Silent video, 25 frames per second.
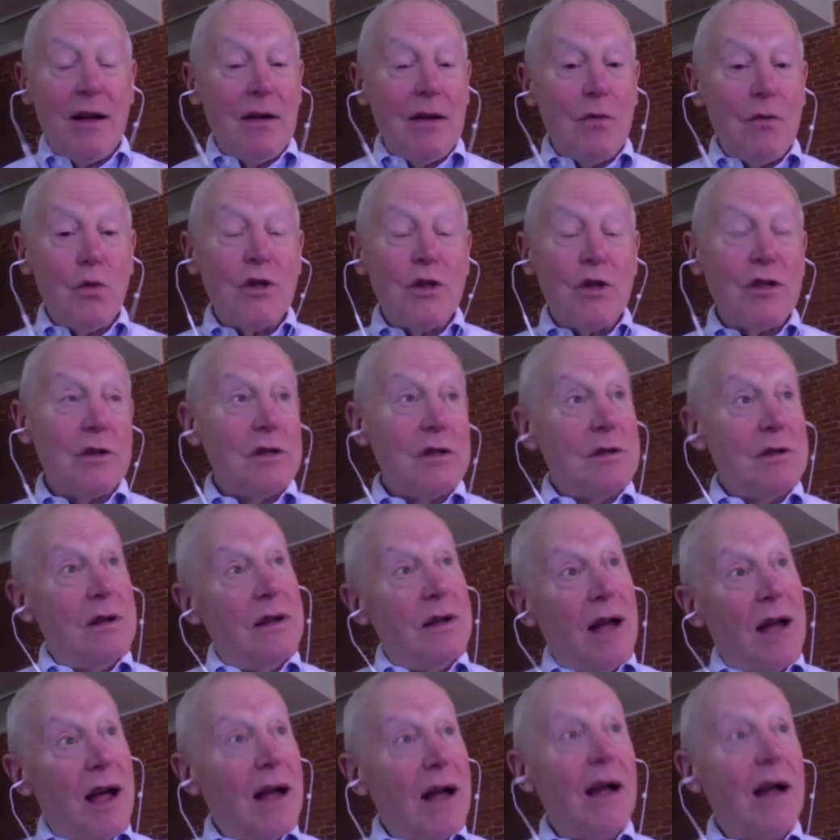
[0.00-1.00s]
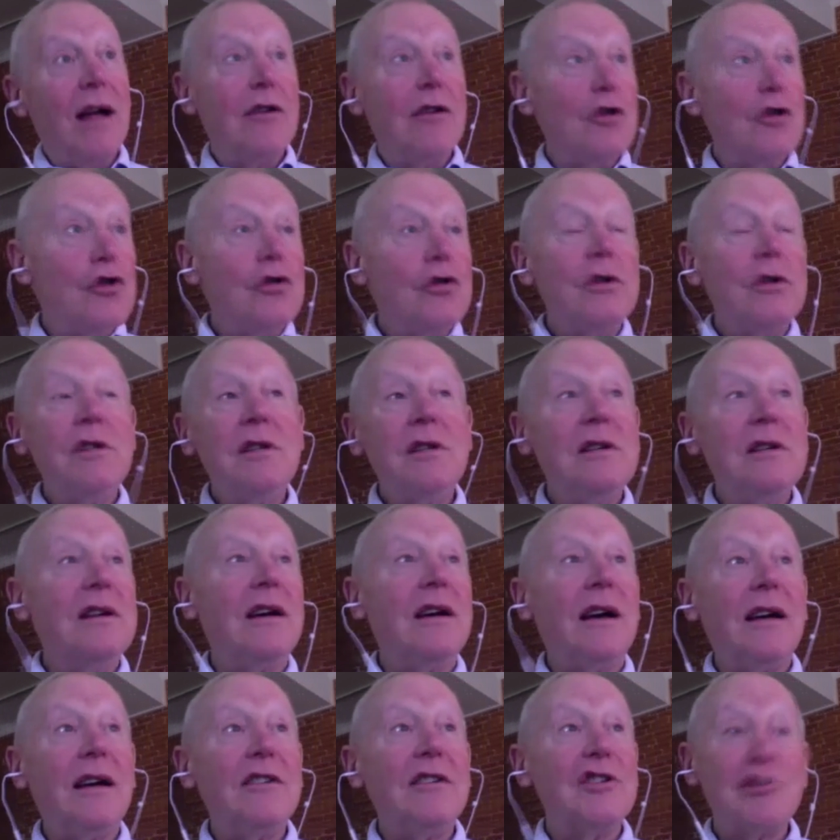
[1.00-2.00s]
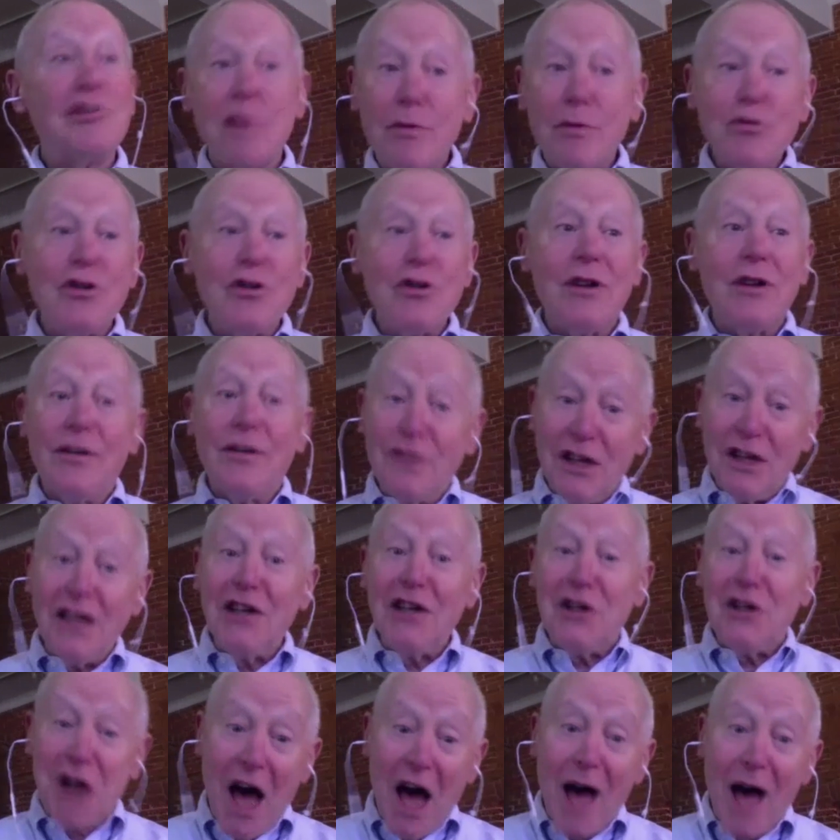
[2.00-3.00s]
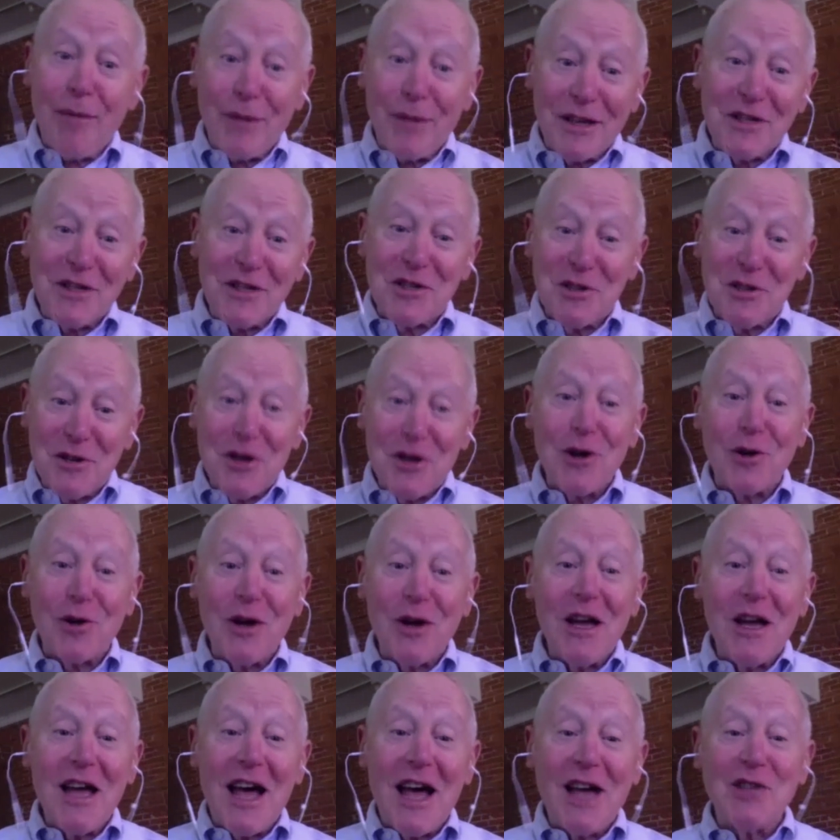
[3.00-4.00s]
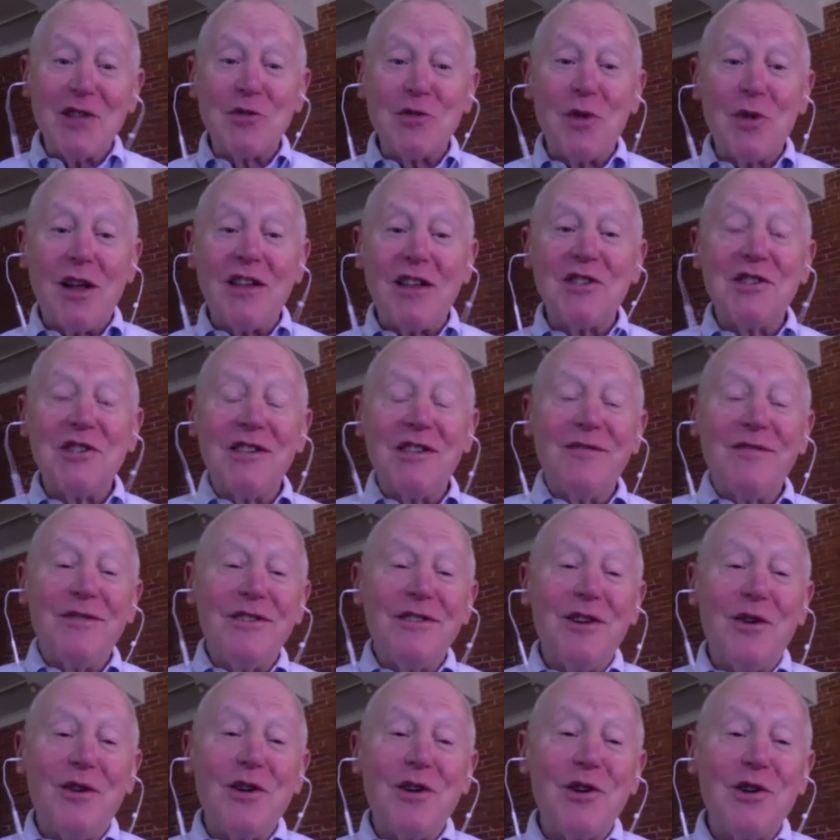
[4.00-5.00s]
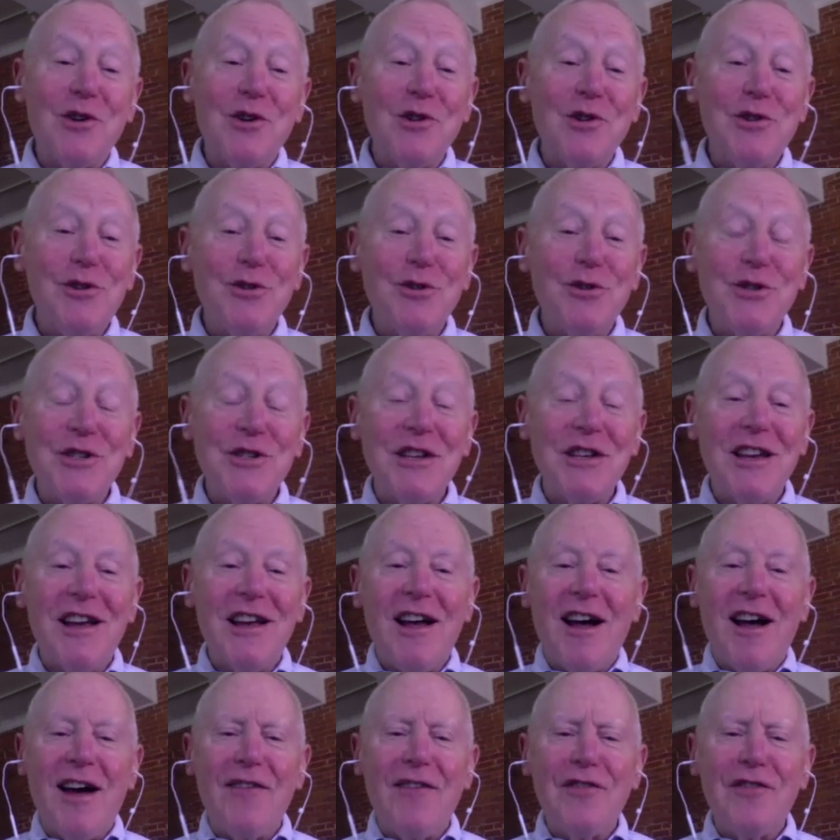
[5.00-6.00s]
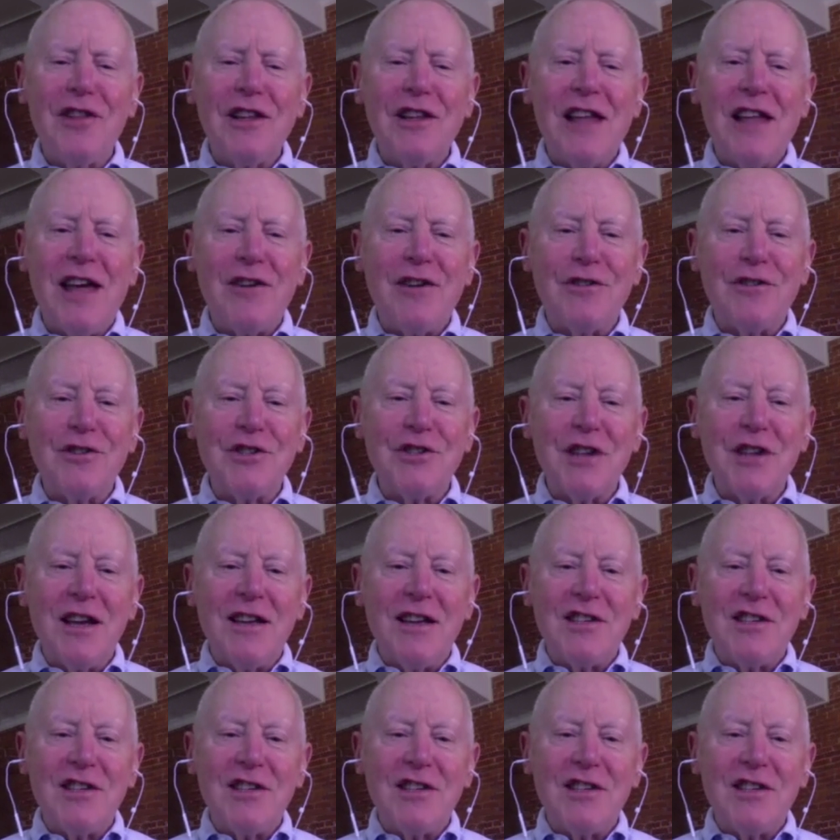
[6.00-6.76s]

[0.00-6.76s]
which is a good uh, description of Dylan Thomas too, as well as a, you know, a good use of the letters.